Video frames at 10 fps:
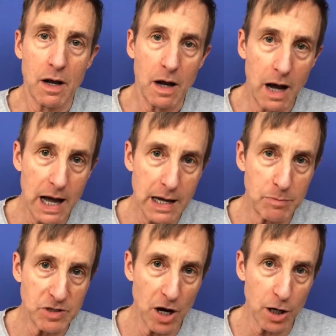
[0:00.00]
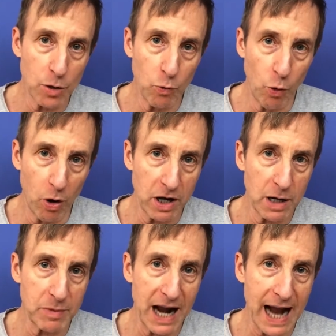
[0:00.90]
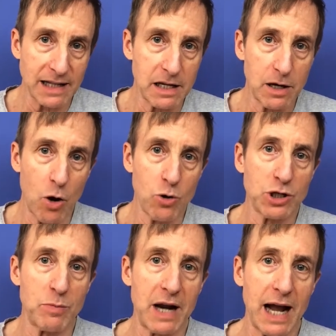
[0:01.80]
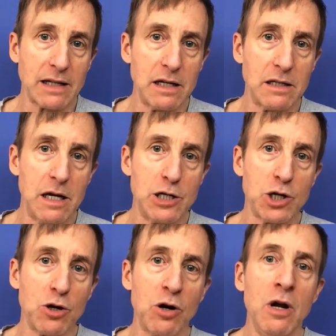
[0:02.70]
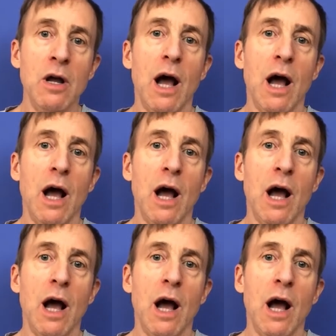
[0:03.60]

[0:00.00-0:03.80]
Hi, I'm Doug Warhit. I'm an acting coach. I'm an acting teacher.